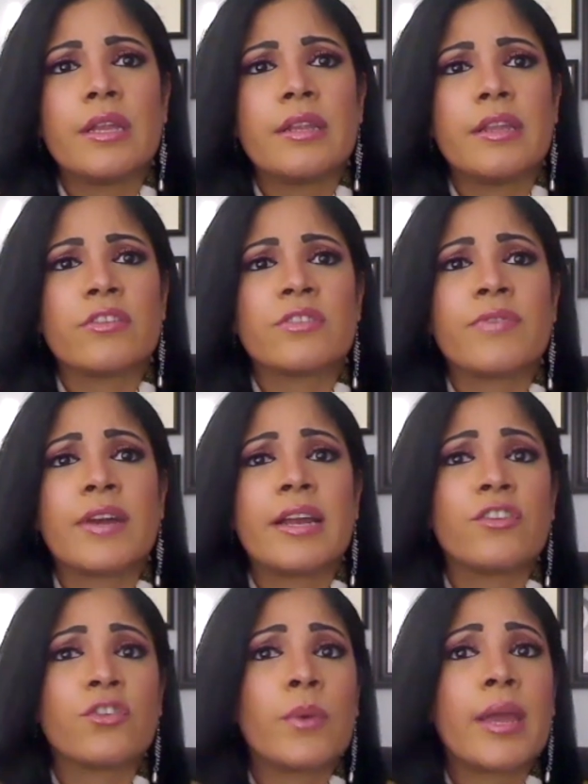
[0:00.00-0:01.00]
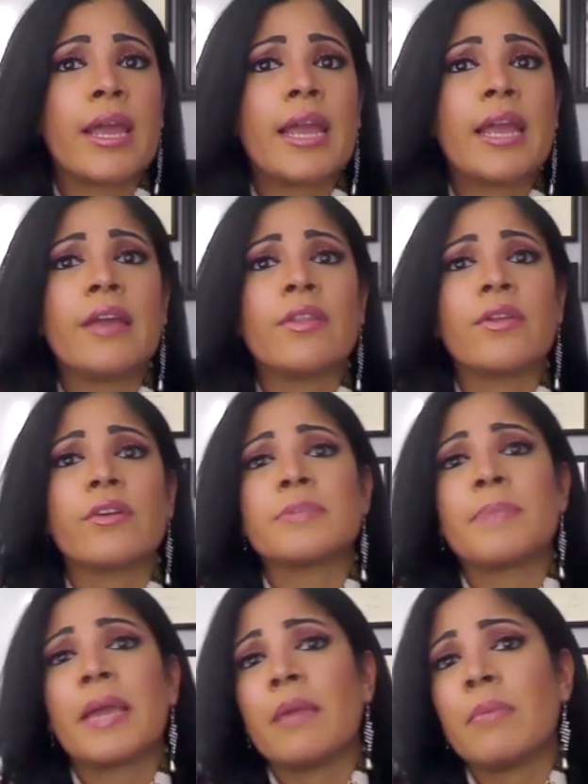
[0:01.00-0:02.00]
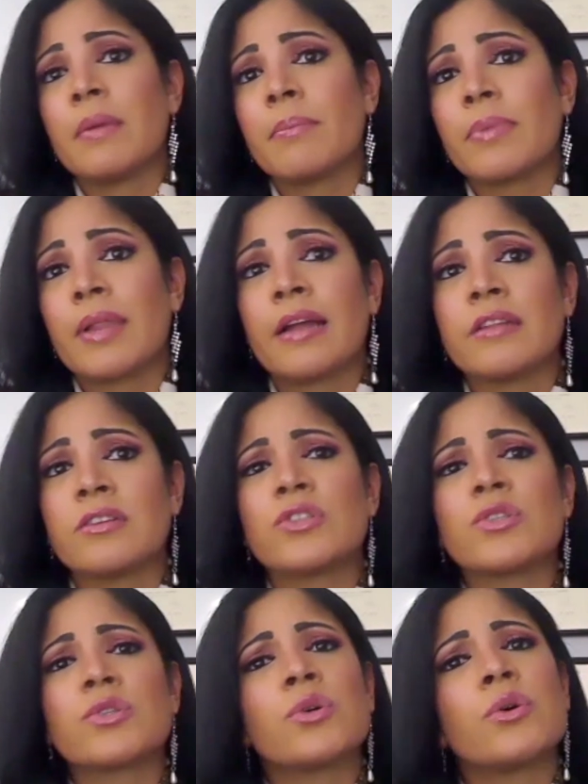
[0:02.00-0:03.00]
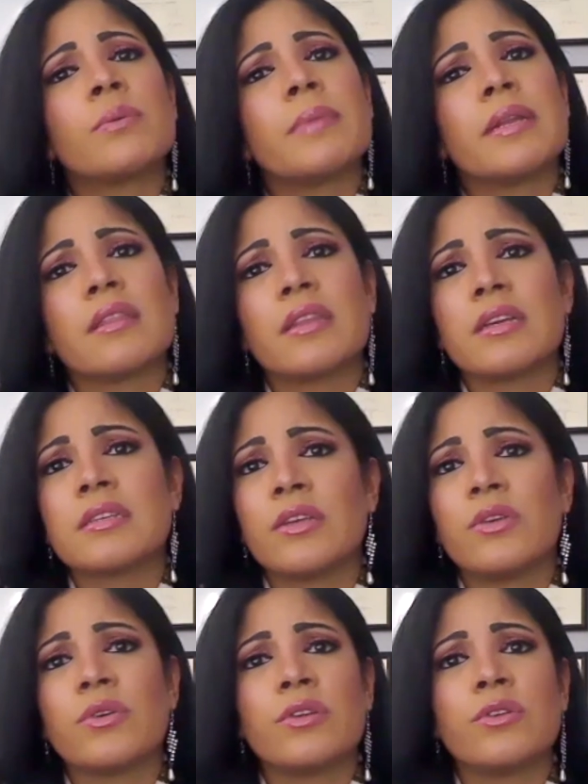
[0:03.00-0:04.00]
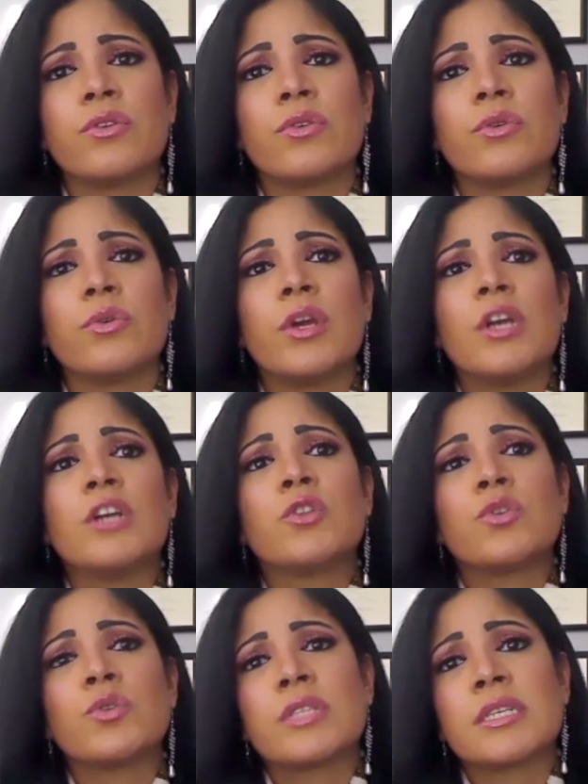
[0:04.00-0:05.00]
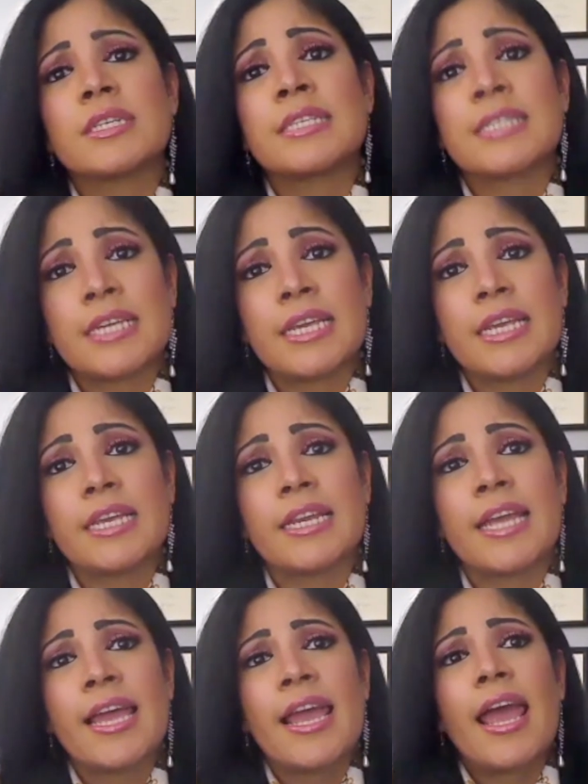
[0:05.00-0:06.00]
There's financial aid, there's payment plan, there's so many things that you can do to succeed.